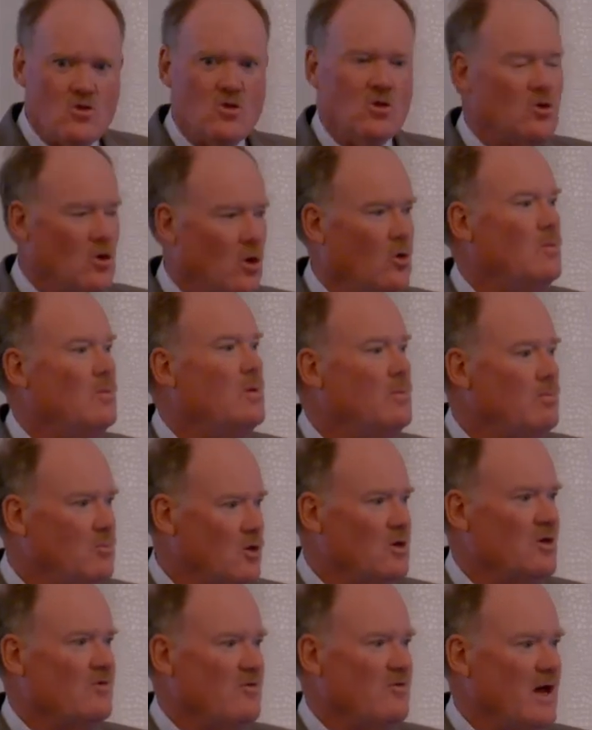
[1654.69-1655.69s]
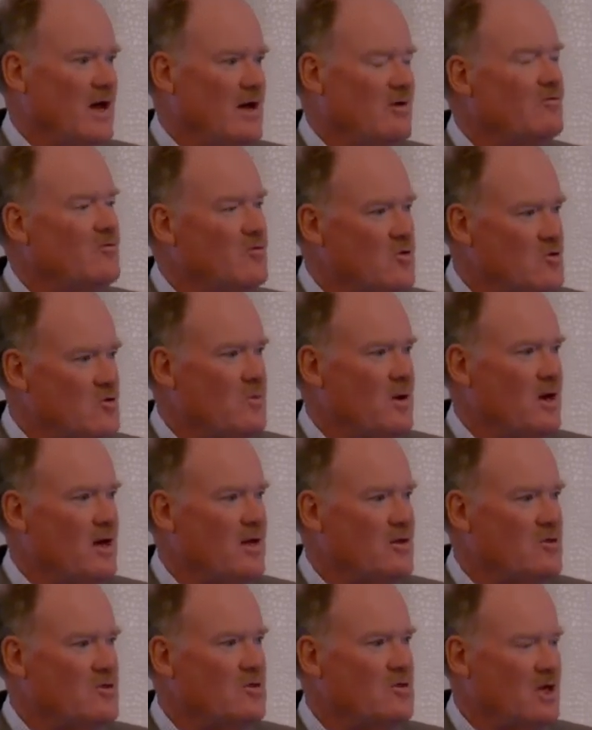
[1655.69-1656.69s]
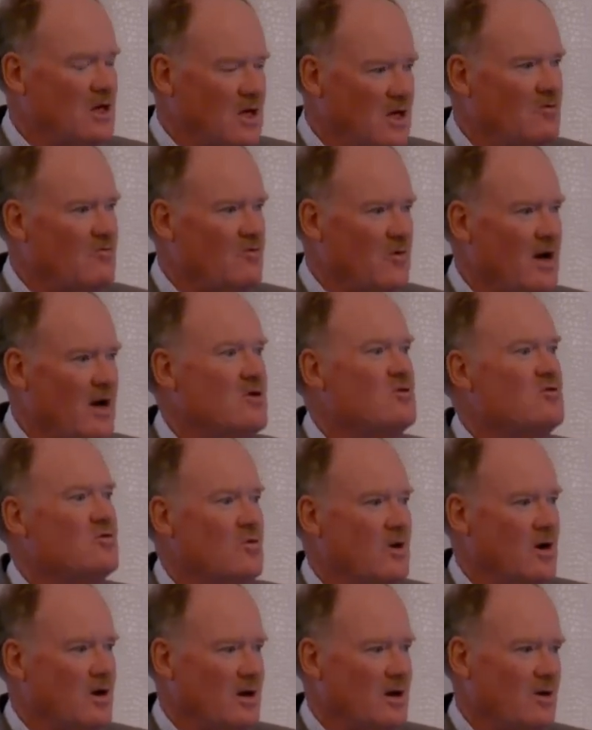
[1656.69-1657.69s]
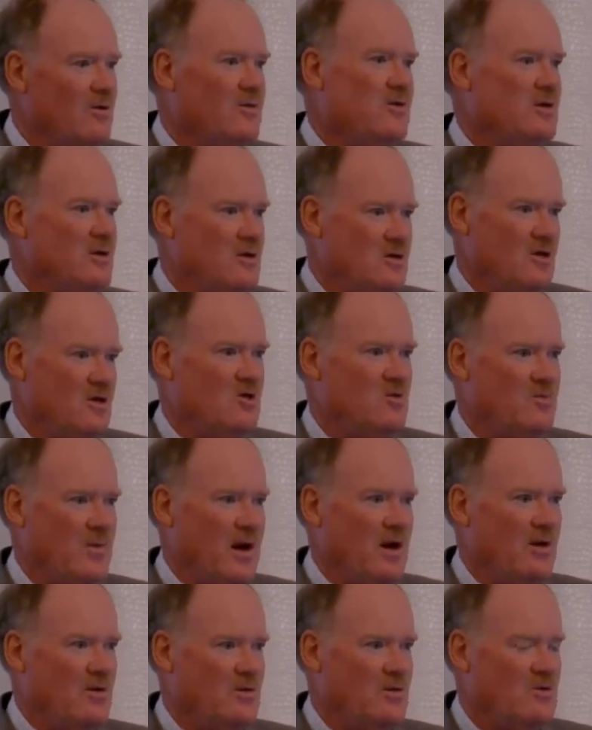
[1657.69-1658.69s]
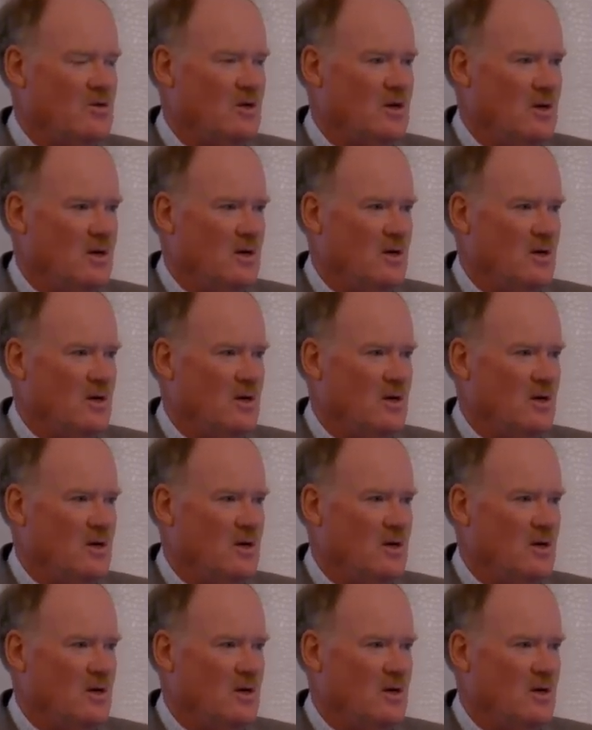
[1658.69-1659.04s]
genome, book of life, responds to give rise to our health and disease patterns.